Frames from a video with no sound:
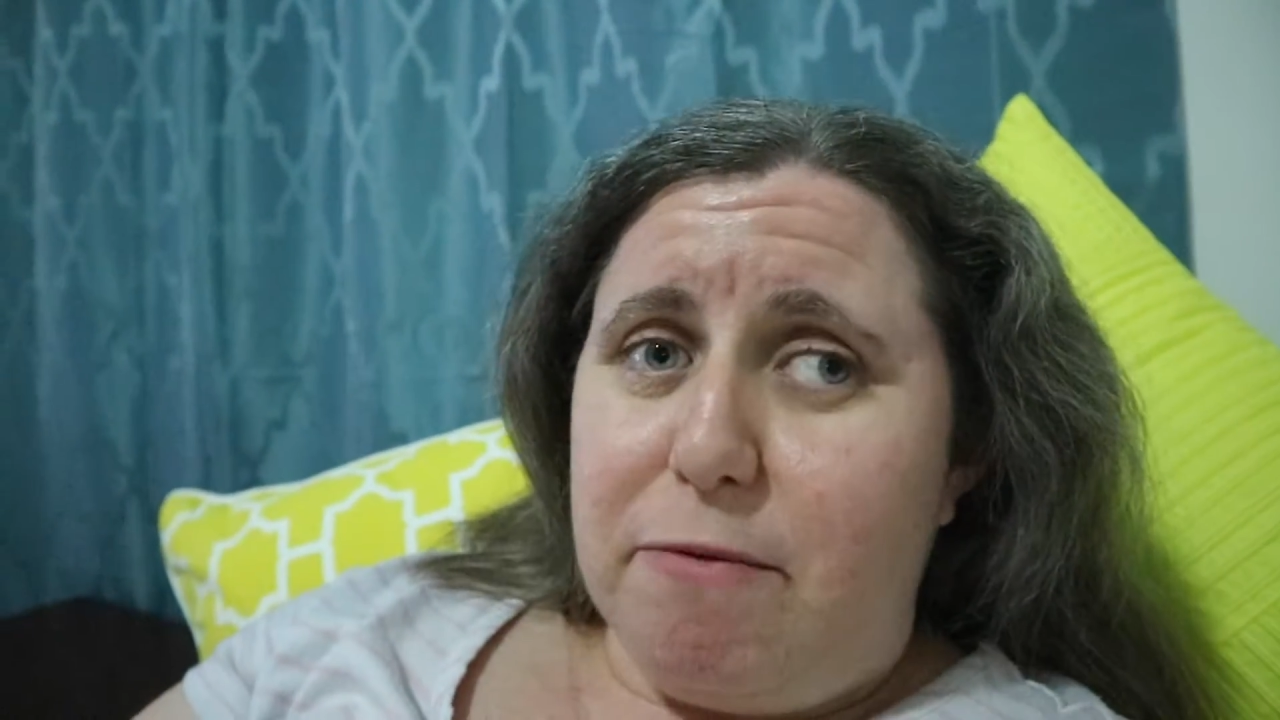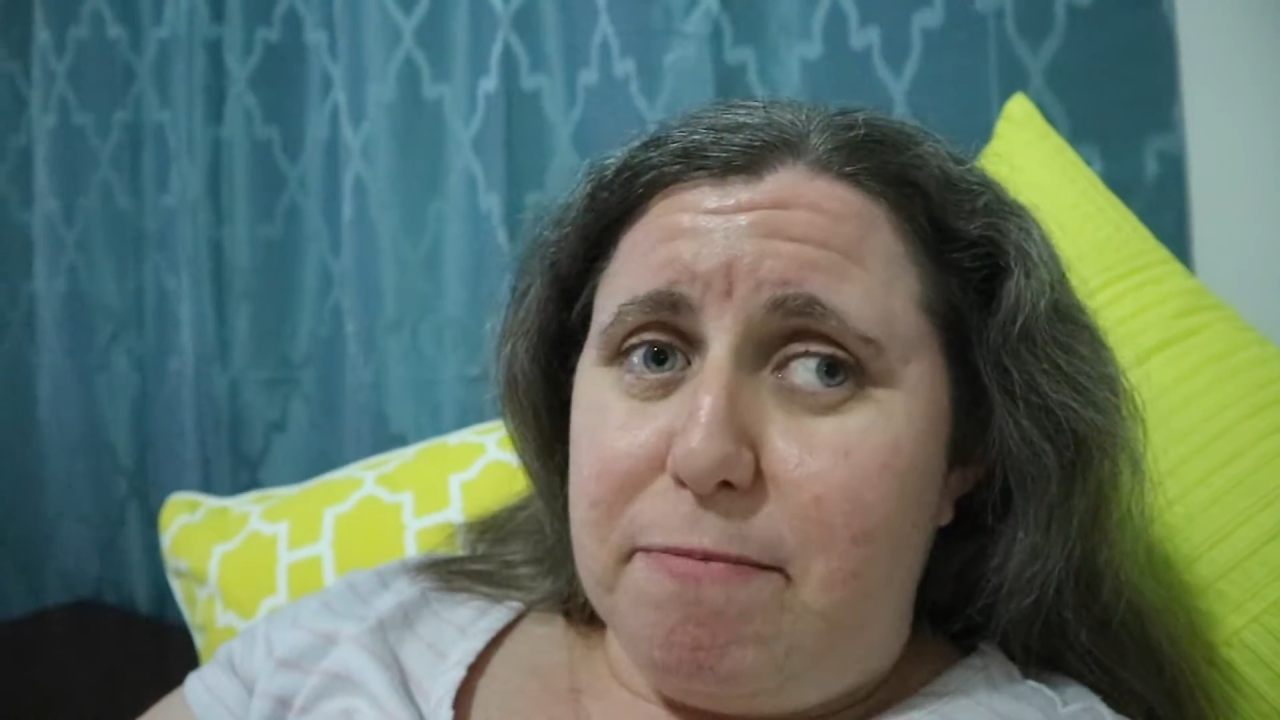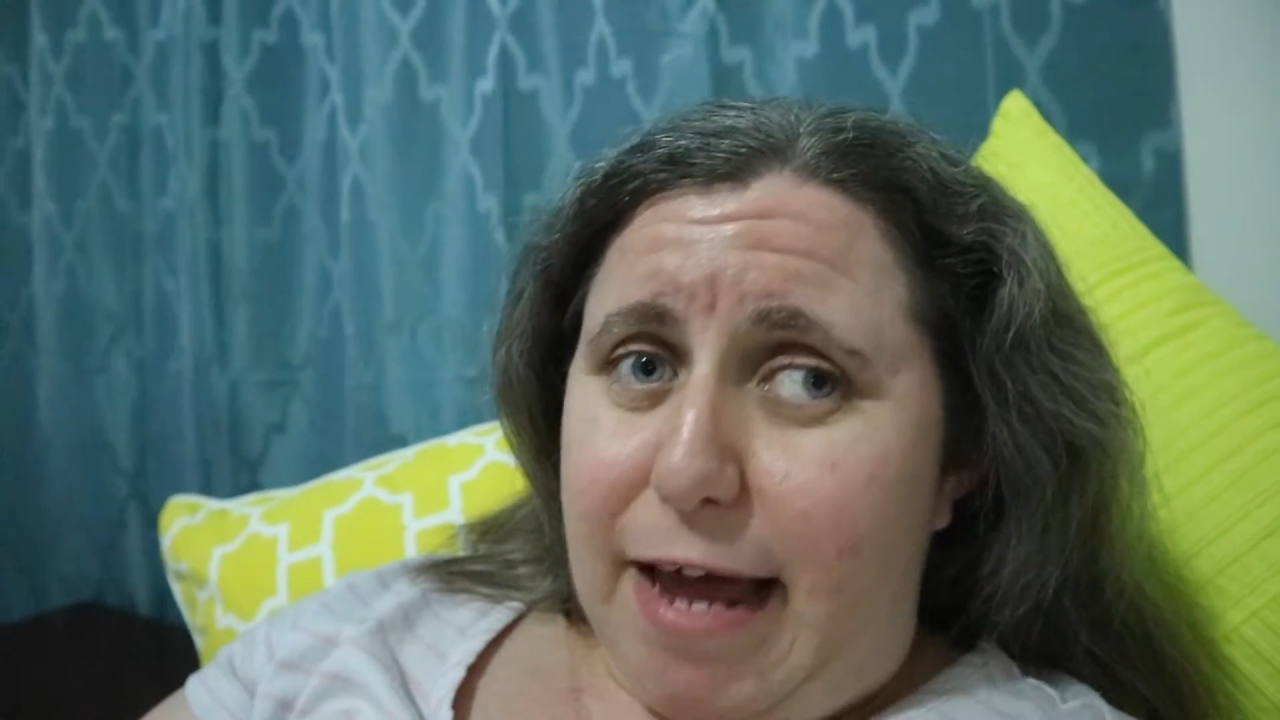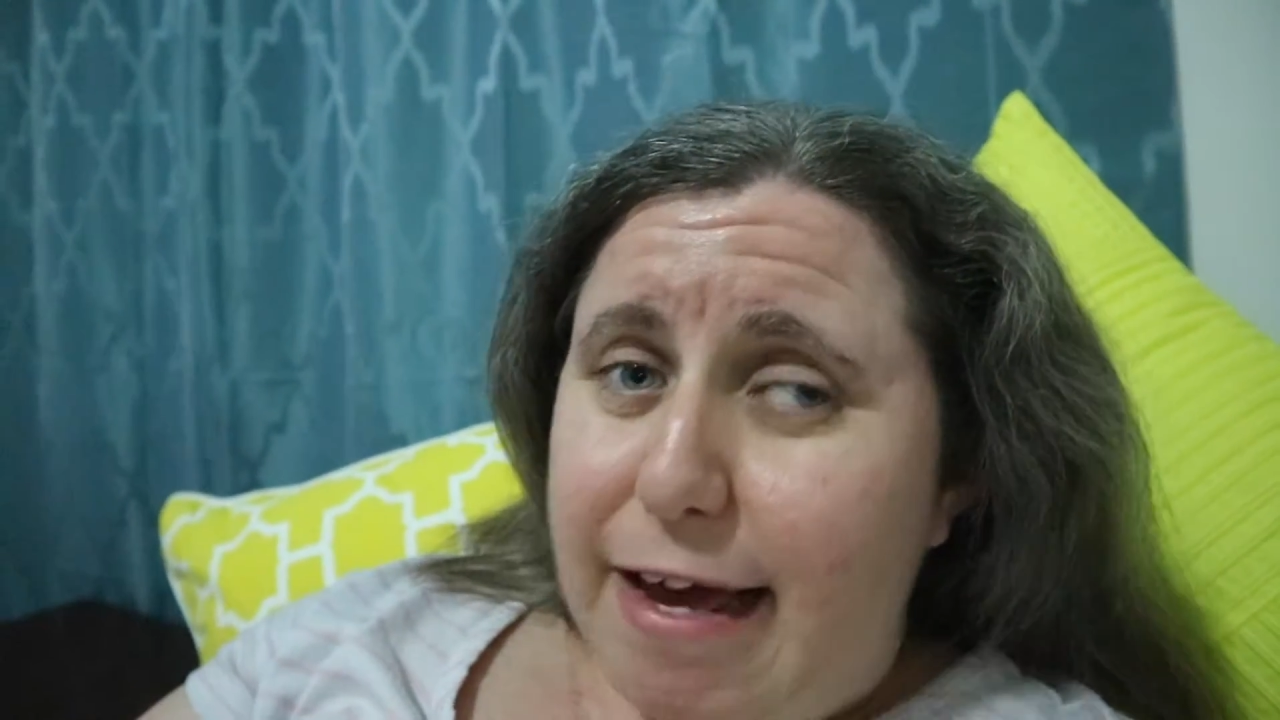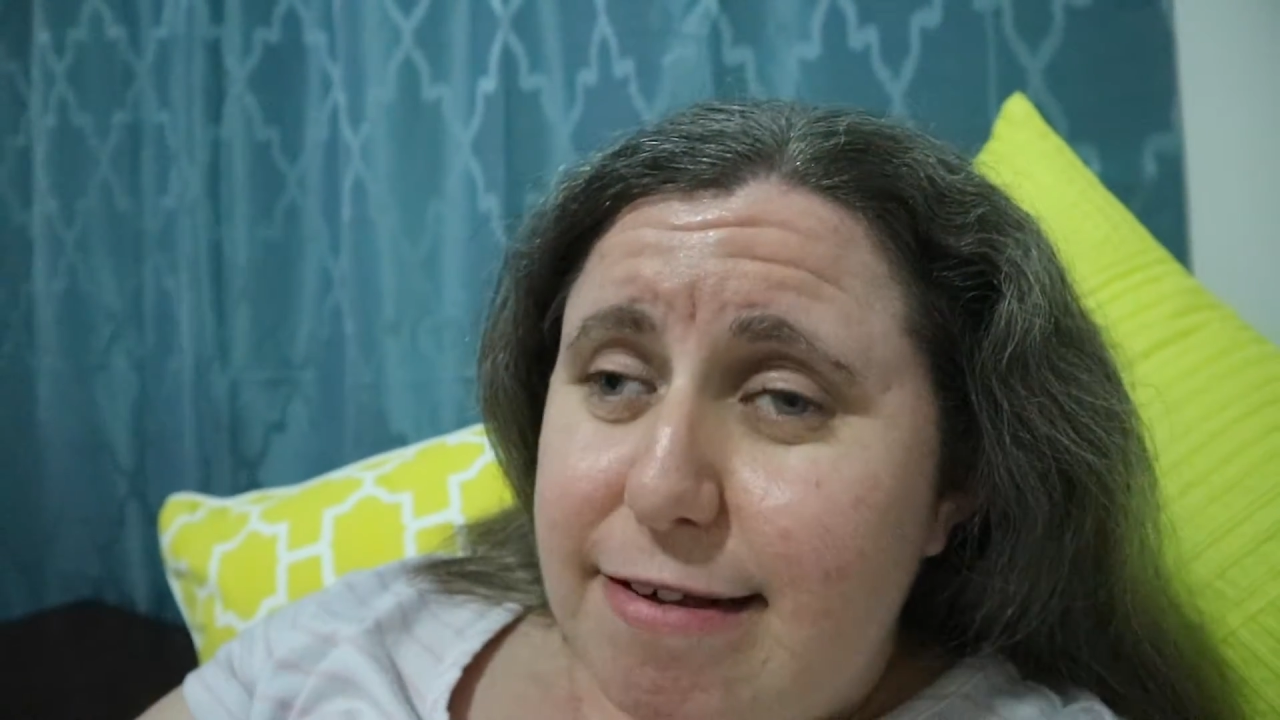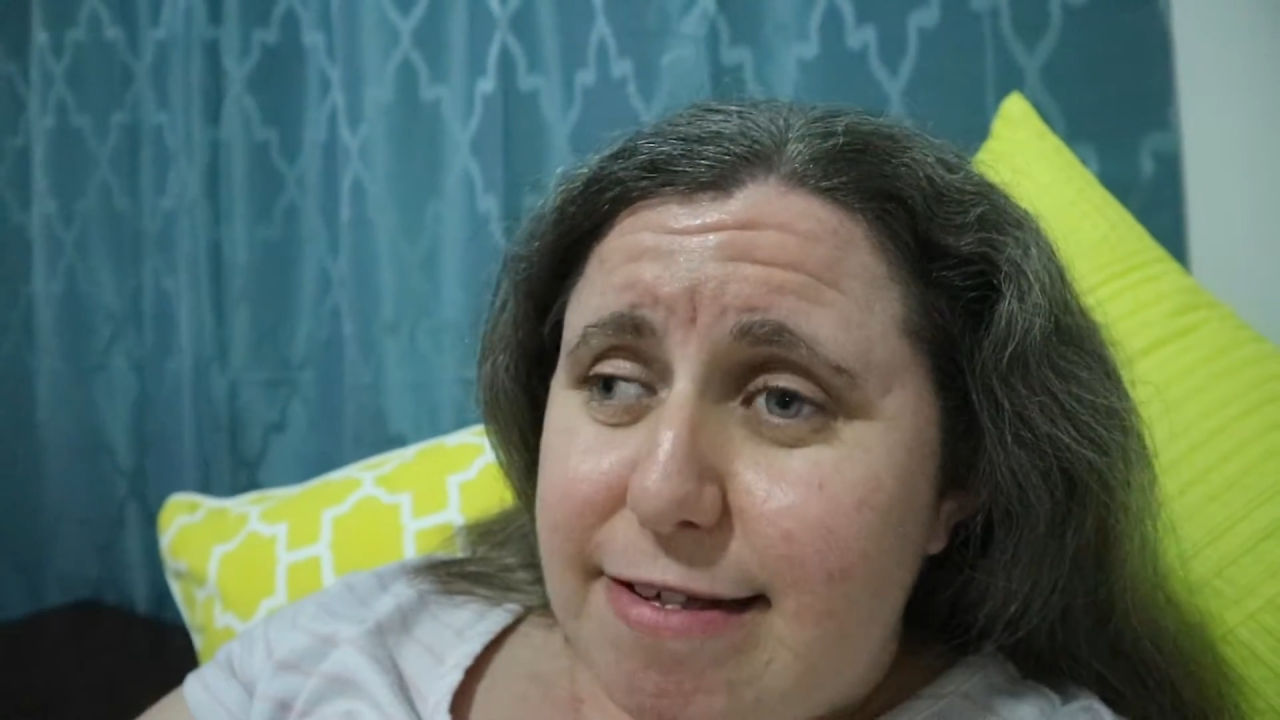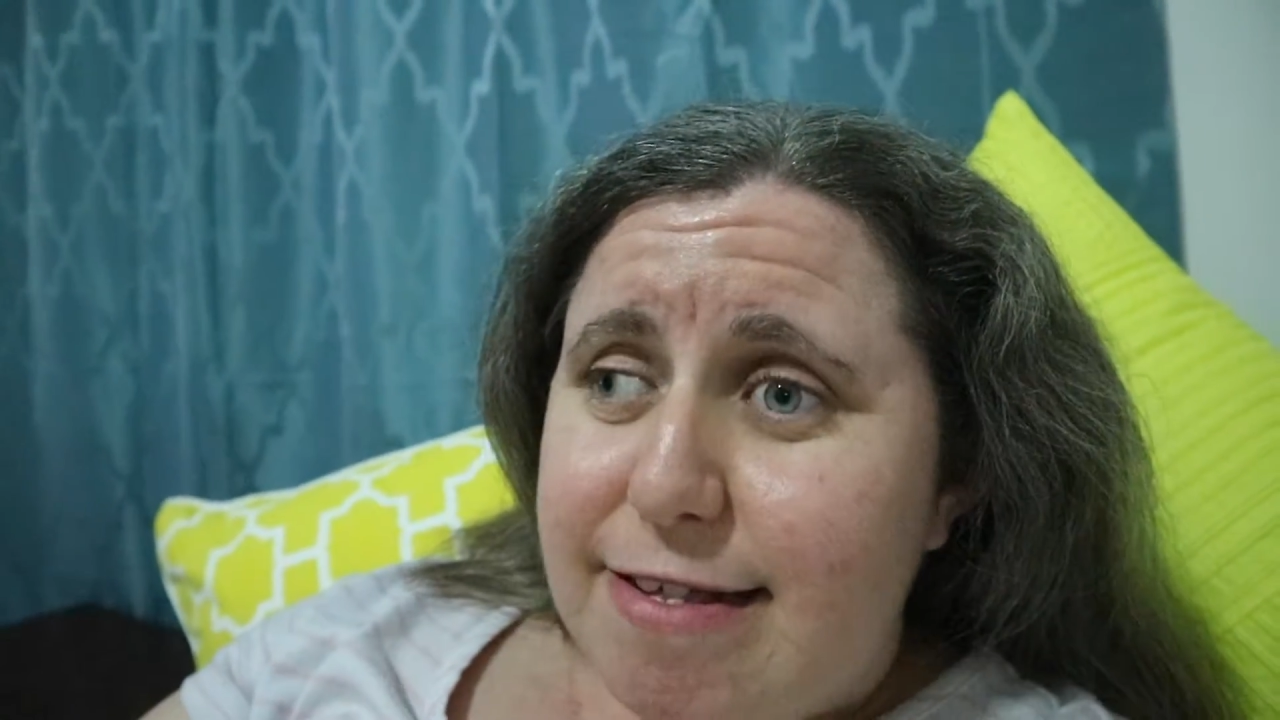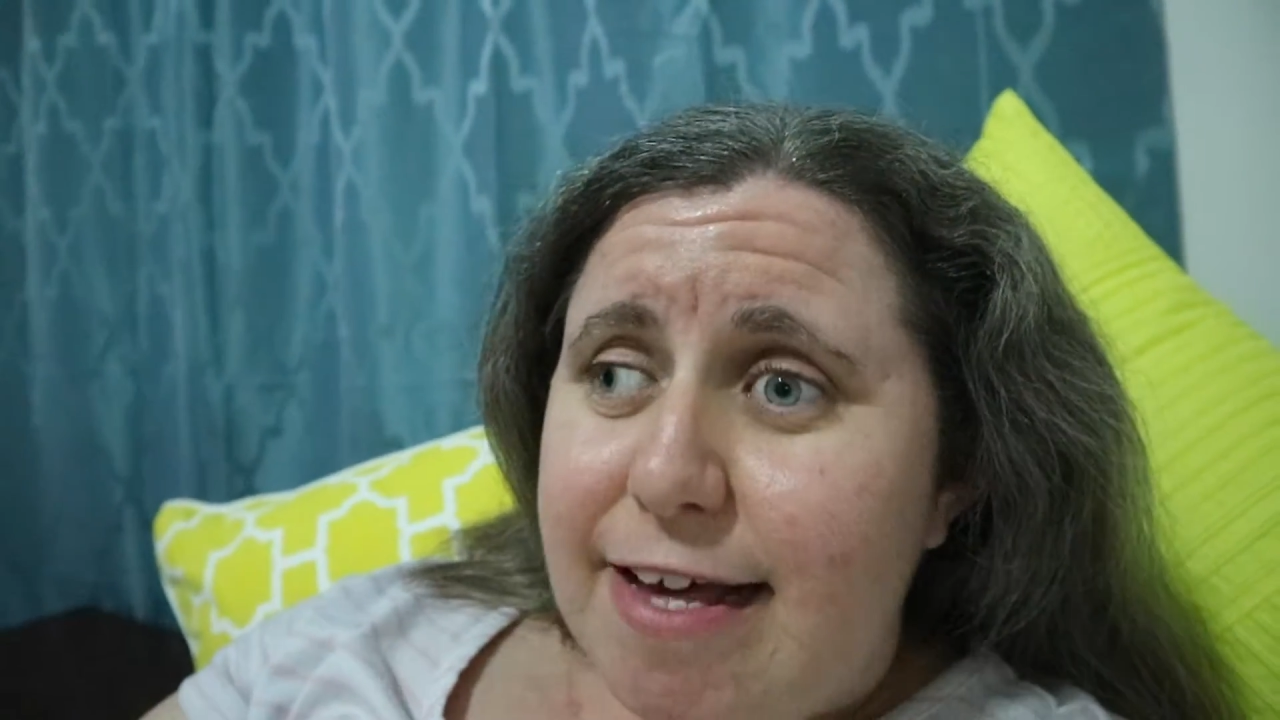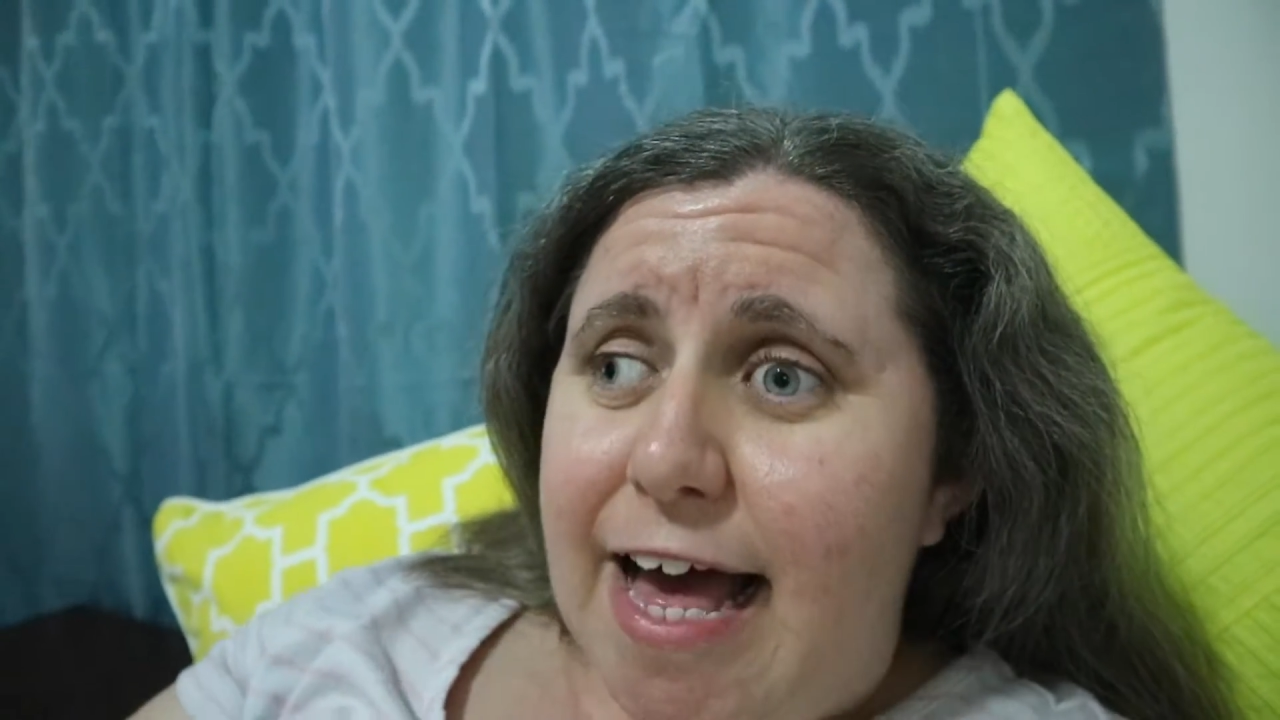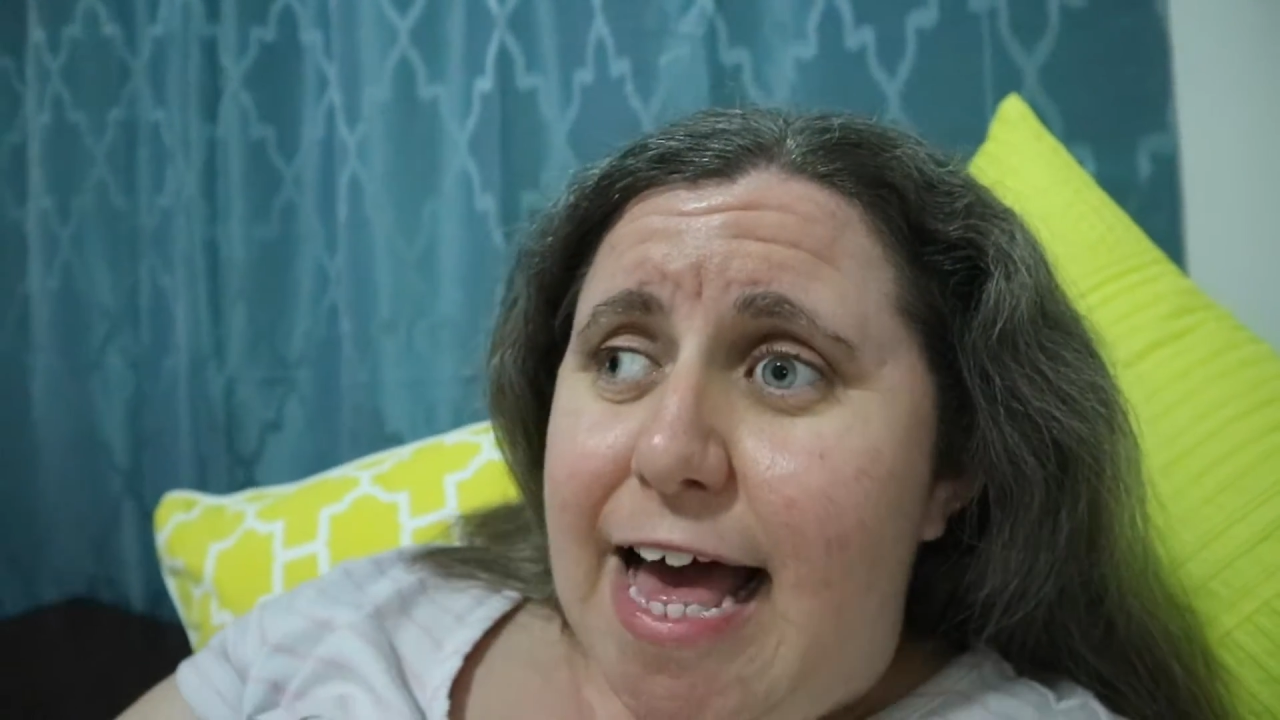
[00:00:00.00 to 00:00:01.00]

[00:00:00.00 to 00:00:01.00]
own place